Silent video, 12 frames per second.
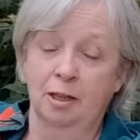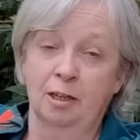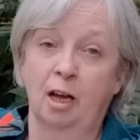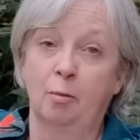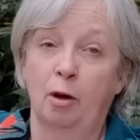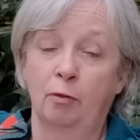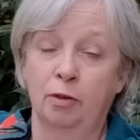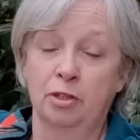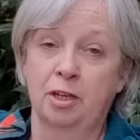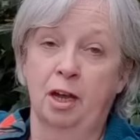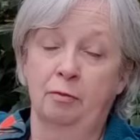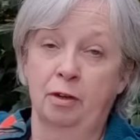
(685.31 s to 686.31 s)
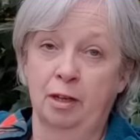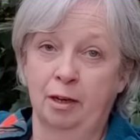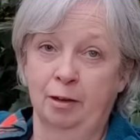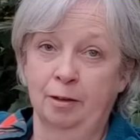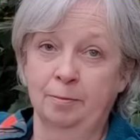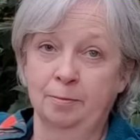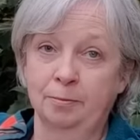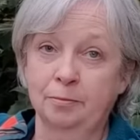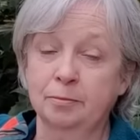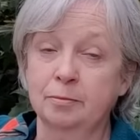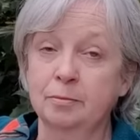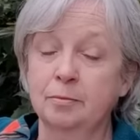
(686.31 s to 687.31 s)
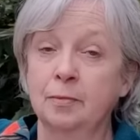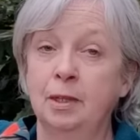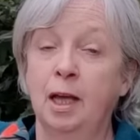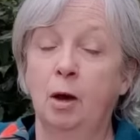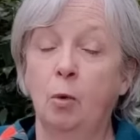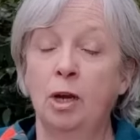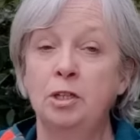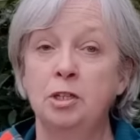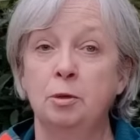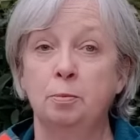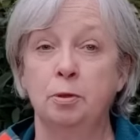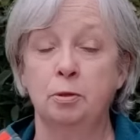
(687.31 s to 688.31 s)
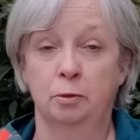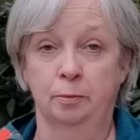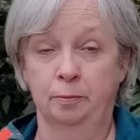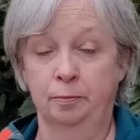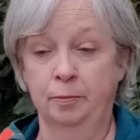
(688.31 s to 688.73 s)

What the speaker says: that come off it every year. Now, when do you prune?